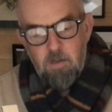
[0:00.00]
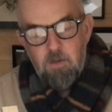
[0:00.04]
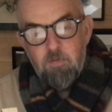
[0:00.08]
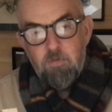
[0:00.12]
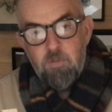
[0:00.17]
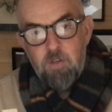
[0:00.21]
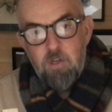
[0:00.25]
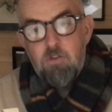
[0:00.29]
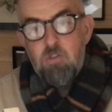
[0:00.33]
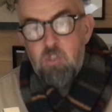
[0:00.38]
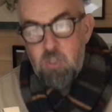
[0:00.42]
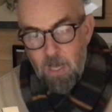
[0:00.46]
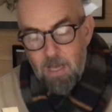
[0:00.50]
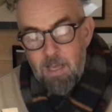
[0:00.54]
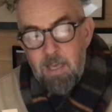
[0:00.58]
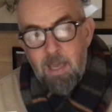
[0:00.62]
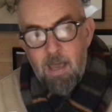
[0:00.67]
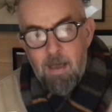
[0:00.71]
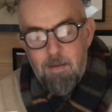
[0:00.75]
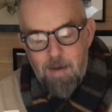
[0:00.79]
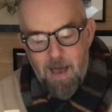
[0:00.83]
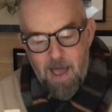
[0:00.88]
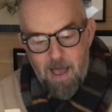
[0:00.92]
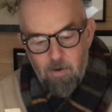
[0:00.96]
"You take
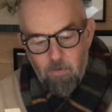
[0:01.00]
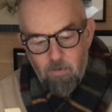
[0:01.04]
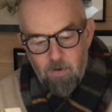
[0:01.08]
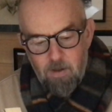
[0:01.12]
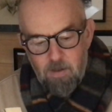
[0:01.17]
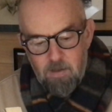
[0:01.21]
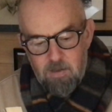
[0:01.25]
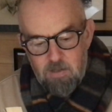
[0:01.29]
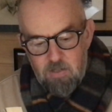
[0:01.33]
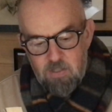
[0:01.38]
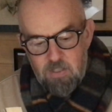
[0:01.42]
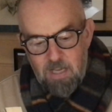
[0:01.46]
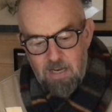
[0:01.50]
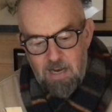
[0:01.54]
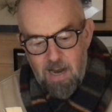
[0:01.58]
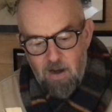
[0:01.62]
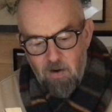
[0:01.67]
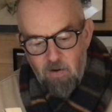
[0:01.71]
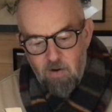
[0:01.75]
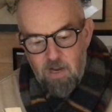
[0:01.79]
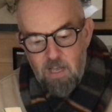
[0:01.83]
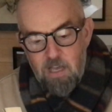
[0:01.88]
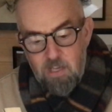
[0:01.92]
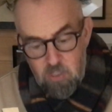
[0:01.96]
him out," said
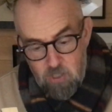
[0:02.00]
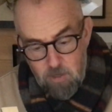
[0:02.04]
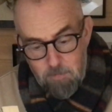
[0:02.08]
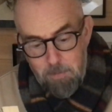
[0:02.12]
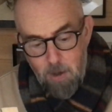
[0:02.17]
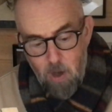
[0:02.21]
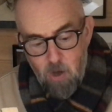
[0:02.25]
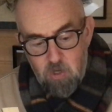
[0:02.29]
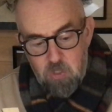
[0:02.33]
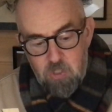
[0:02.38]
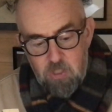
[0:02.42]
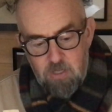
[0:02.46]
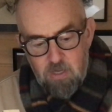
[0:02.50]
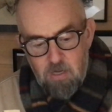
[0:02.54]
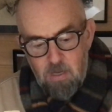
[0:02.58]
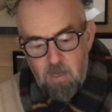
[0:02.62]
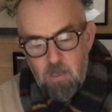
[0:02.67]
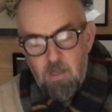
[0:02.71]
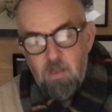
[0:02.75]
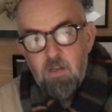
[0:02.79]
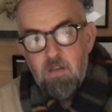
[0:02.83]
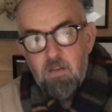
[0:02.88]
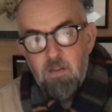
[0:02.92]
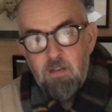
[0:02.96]
Aaron. "He's the boss.
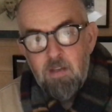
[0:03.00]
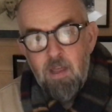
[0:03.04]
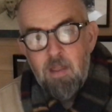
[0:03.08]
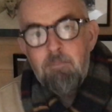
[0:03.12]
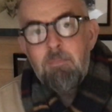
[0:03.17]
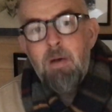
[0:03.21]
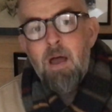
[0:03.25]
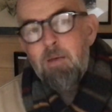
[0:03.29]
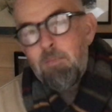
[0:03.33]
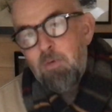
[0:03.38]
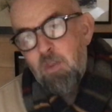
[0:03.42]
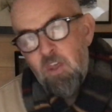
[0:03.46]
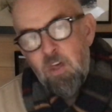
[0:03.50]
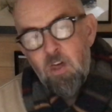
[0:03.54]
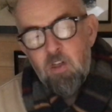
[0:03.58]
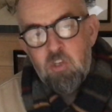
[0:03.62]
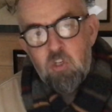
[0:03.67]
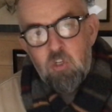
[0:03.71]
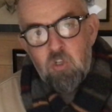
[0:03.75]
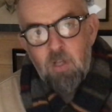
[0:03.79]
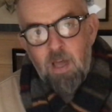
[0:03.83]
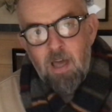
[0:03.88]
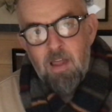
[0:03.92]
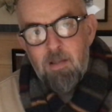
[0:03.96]
Then maybe the others
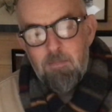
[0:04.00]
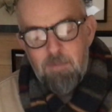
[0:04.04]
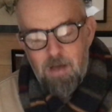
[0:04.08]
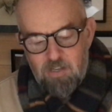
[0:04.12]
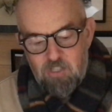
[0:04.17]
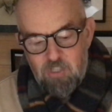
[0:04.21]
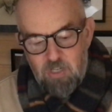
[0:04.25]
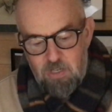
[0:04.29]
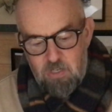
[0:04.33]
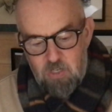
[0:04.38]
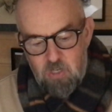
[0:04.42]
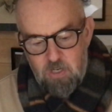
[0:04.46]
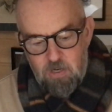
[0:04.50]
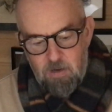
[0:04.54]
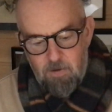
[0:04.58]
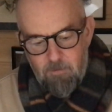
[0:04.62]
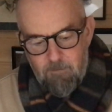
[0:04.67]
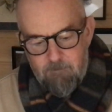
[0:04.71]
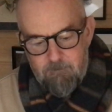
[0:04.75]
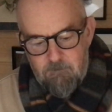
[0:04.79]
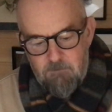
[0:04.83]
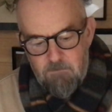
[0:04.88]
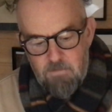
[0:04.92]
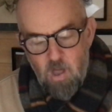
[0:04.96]
will get the message."
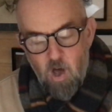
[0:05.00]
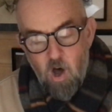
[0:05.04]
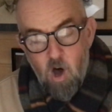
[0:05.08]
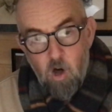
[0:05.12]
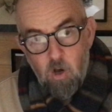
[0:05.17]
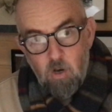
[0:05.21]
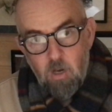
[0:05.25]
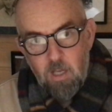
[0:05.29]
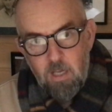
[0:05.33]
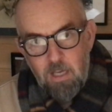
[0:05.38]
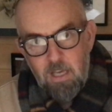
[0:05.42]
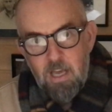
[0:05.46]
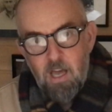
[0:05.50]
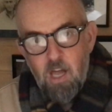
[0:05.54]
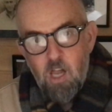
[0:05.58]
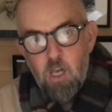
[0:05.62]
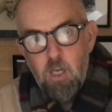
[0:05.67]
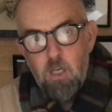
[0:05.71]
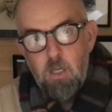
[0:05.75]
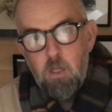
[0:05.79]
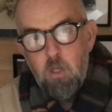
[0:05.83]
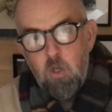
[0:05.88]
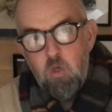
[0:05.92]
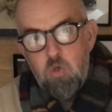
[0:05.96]
Ollie
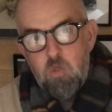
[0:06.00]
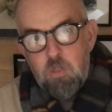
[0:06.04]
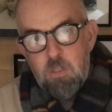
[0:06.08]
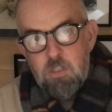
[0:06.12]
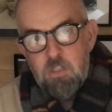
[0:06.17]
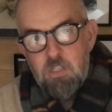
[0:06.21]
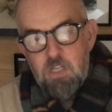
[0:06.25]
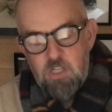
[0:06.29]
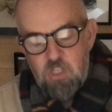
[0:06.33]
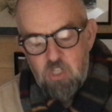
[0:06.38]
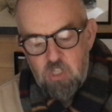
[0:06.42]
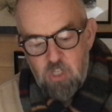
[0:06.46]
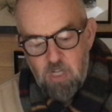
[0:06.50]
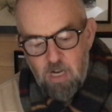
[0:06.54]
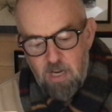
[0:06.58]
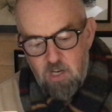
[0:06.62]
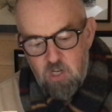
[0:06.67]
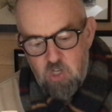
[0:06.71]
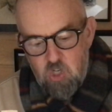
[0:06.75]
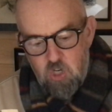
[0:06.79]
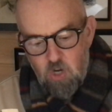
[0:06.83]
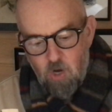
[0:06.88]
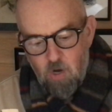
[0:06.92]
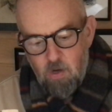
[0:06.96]
loosened his
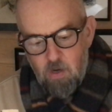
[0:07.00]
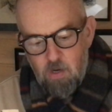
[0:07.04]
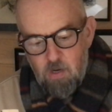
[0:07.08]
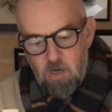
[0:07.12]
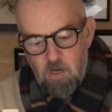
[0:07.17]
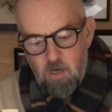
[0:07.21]
slingshot.